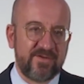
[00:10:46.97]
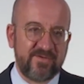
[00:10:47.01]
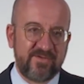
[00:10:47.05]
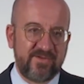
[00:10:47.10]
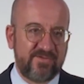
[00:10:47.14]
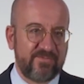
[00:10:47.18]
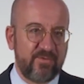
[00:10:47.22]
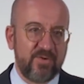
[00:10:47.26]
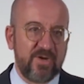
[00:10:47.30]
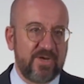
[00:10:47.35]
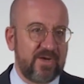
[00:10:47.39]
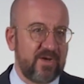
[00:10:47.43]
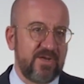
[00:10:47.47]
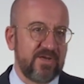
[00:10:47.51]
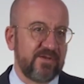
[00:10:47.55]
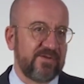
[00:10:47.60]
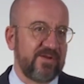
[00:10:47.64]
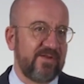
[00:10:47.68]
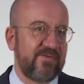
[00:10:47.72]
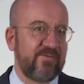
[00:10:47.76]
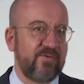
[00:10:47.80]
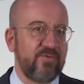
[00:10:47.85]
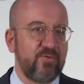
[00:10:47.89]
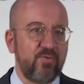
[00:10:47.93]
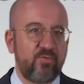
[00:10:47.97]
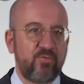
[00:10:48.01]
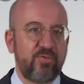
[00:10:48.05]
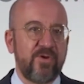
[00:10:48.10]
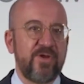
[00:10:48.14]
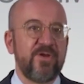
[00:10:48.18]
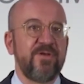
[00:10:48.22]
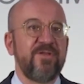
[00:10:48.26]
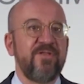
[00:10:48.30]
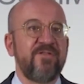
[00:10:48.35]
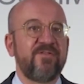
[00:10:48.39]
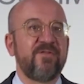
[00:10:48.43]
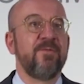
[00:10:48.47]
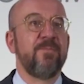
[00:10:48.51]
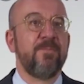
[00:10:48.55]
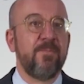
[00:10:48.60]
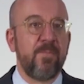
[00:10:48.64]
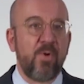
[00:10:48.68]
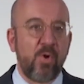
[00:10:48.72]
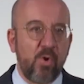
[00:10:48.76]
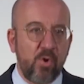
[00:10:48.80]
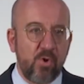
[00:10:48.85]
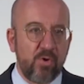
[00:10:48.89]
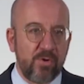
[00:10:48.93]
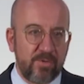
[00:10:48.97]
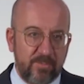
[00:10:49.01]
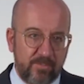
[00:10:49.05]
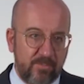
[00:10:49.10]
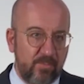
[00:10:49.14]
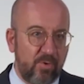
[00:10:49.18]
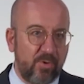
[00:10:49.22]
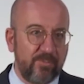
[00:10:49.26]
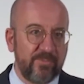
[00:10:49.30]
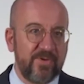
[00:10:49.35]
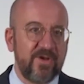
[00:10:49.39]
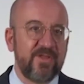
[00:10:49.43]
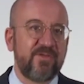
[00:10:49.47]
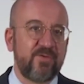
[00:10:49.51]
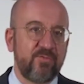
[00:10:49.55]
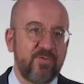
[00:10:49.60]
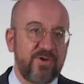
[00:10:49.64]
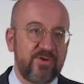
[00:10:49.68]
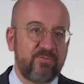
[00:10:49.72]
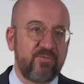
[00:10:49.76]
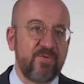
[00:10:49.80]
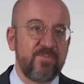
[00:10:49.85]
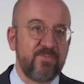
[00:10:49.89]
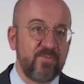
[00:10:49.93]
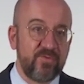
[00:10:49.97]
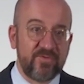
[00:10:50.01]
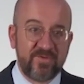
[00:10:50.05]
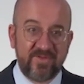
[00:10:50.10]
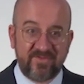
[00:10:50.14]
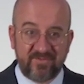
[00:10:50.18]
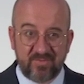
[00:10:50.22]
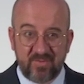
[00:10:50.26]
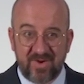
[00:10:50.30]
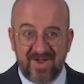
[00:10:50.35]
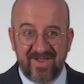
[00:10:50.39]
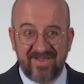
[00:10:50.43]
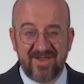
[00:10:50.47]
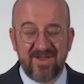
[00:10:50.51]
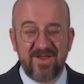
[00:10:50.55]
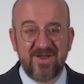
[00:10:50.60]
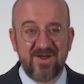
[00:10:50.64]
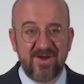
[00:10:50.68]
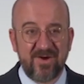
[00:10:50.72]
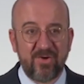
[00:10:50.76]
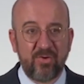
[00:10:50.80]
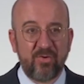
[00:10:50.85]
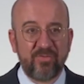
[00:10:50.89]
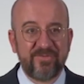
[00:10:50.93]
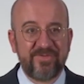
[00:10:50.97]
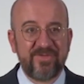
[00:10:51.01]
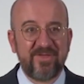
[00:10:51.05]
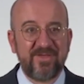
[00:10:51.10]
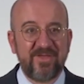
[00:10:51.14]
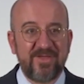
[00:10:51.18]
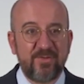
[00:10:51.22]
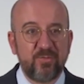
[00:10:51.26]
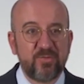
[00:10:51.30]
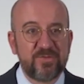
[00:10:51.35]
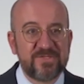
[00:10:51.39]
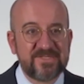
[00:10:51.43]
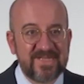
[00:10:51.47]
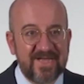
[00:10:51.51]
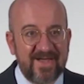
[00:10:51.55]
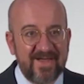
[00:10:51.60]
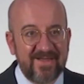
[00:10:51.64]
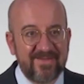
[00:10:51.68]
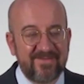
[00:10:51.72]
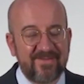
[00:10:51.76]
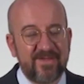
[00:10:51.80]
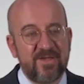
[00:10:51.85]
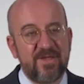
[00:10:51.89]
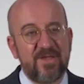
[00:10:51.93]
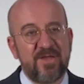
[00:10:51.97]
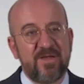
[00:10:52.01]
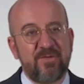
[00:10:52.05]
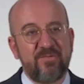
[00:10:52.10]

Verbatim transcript: It's very clear that Ukraine needs more, more military equipment, that's why on the EU side,